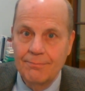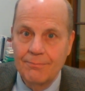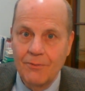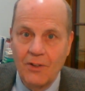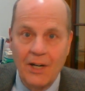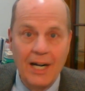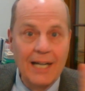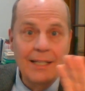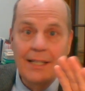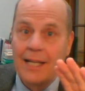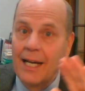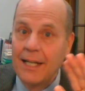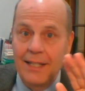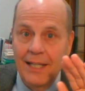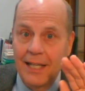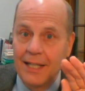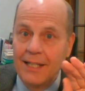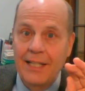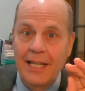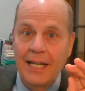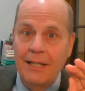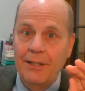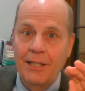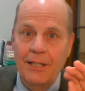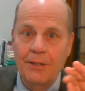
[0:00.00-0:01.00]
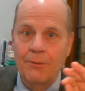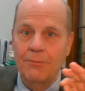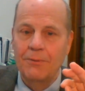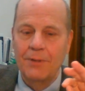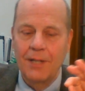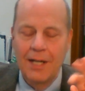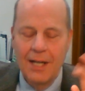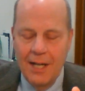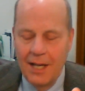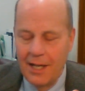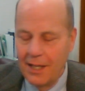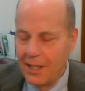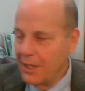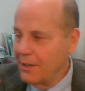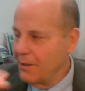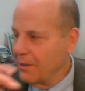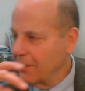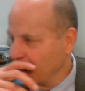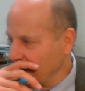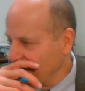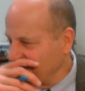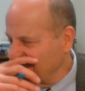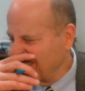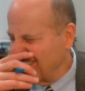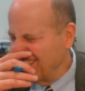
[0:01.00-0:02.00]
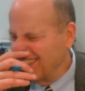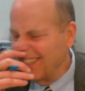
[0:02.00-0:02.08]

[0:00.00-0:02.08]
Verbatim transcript: Right? it, it, there's